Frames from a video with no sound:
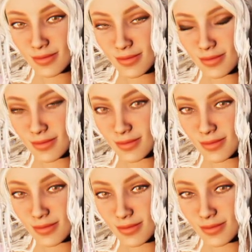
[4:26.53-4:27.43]

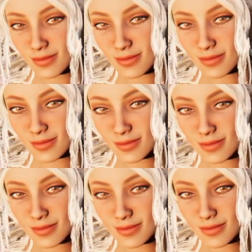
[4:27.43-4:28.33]

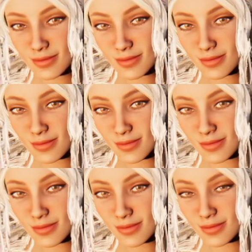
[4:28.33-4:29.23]

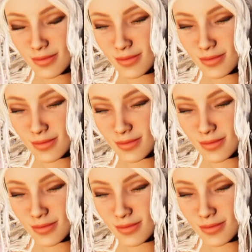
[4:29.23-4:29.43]
(silent)